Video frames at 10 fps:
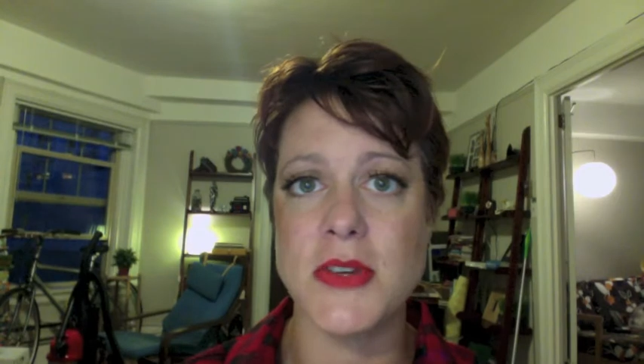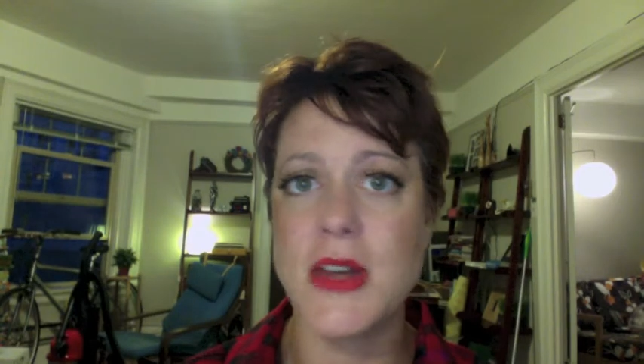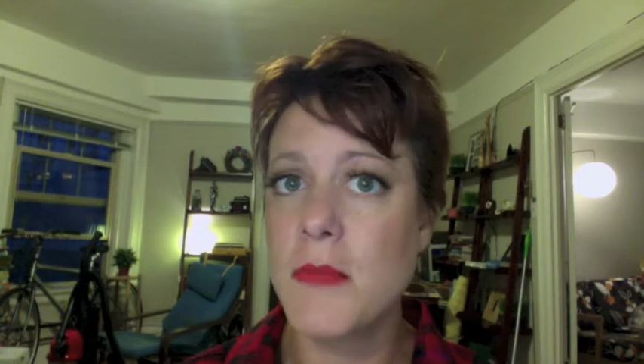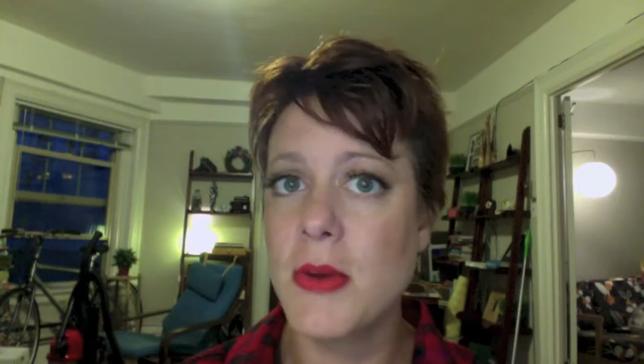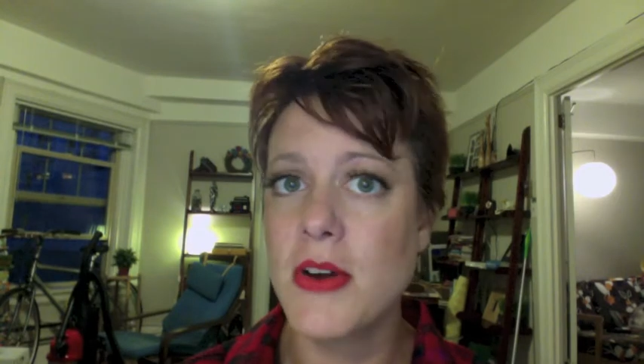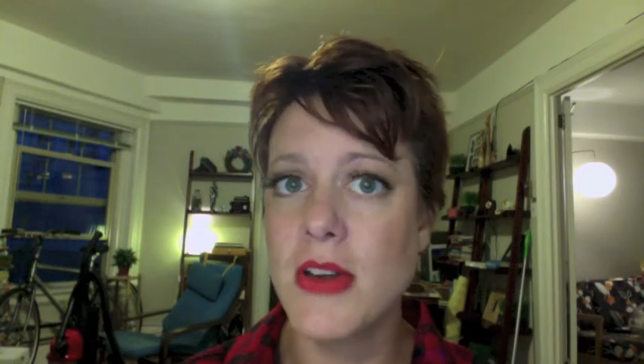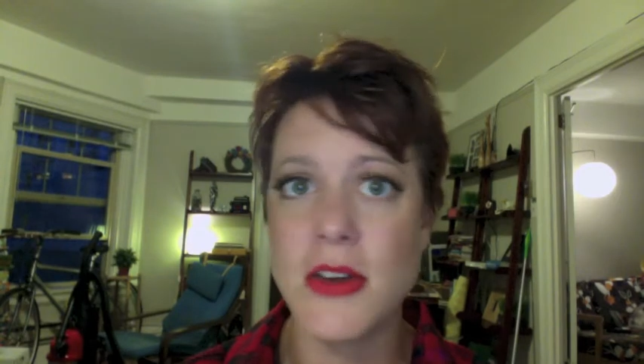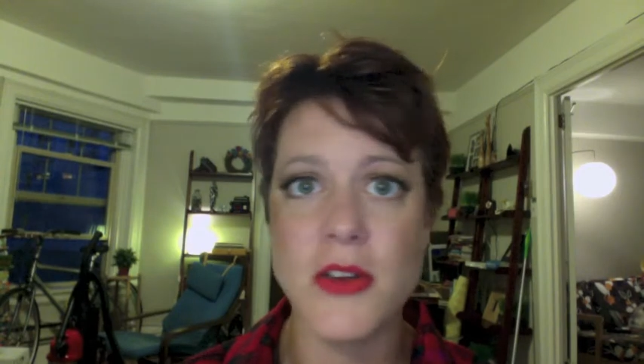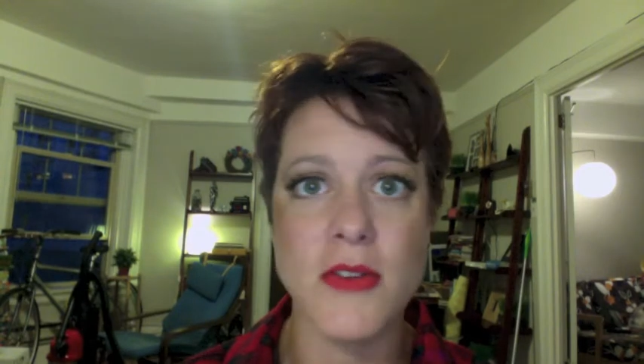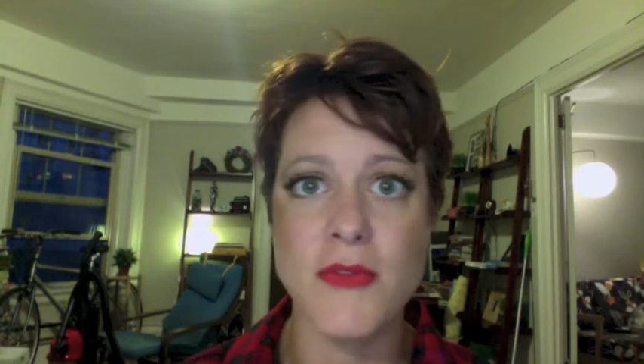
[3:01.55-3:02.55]
number,
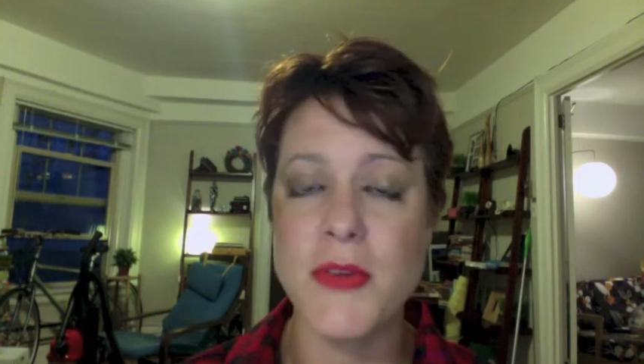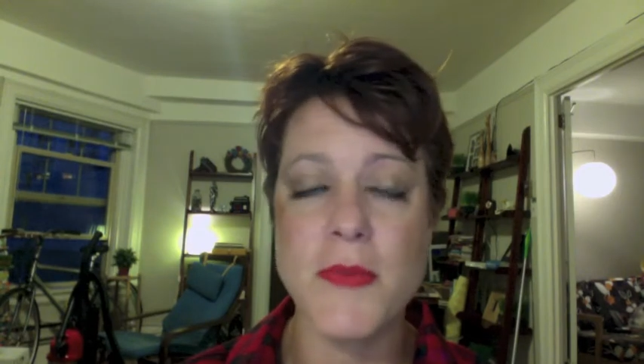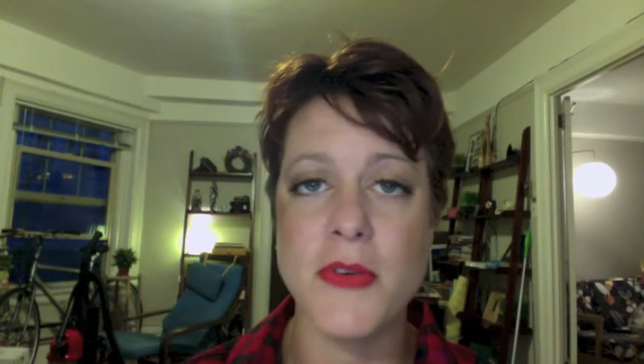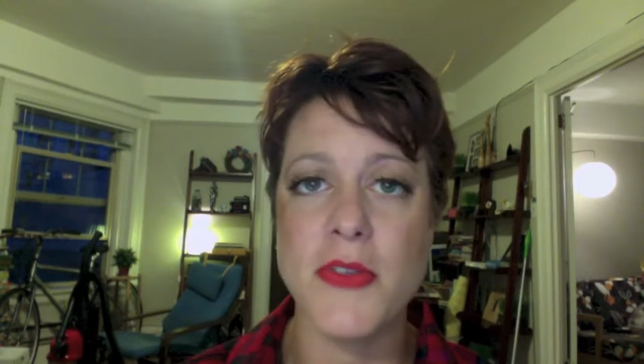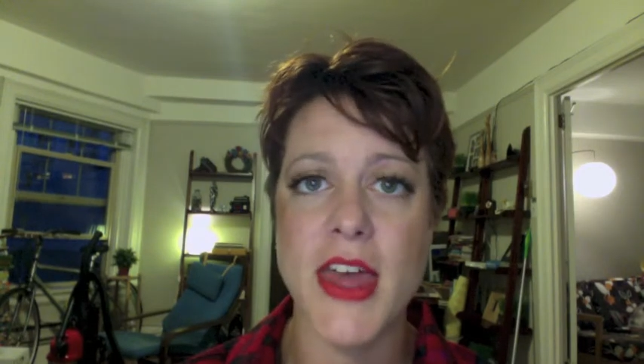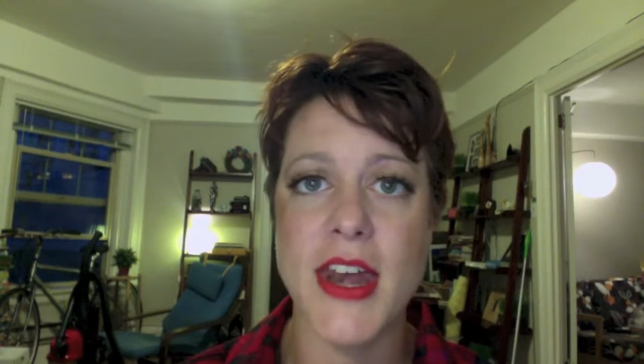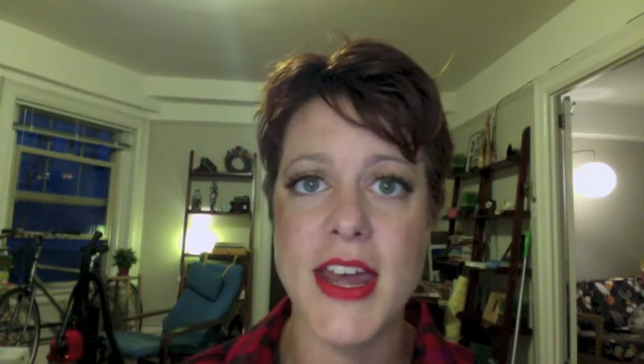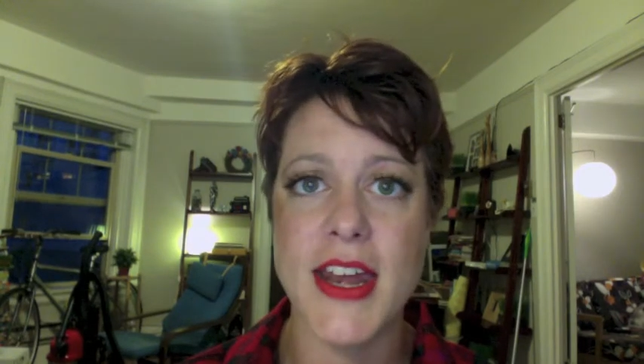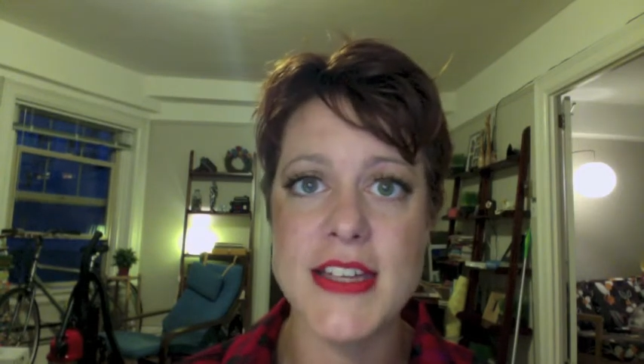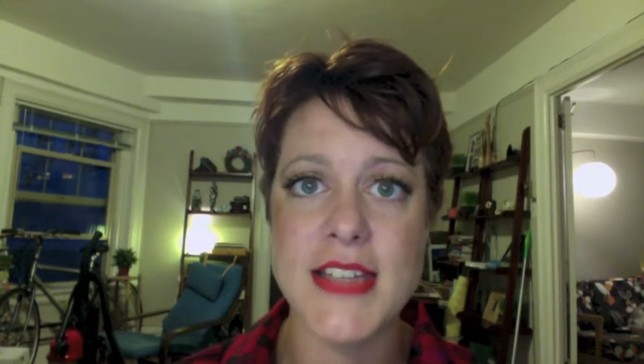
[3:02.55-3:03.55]
and you can flip through that
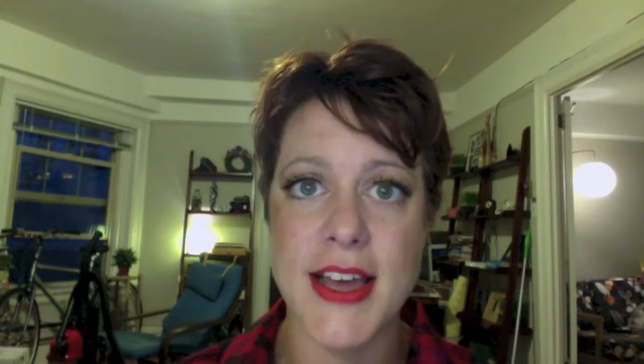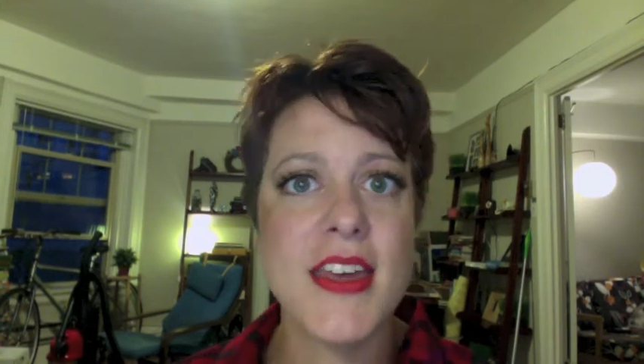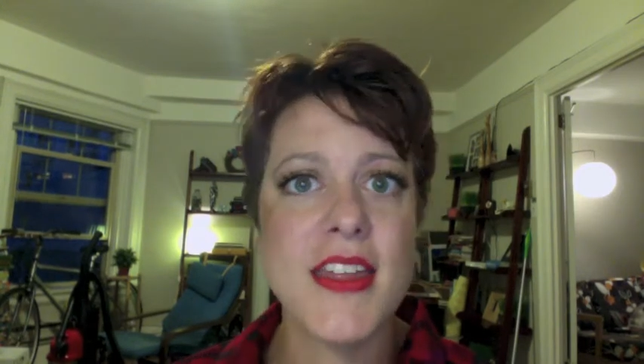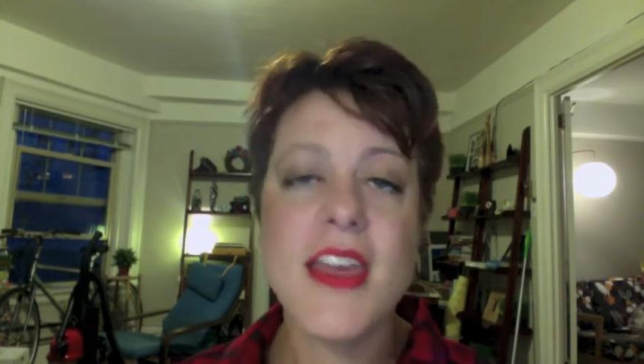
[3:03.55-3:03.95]
at any time.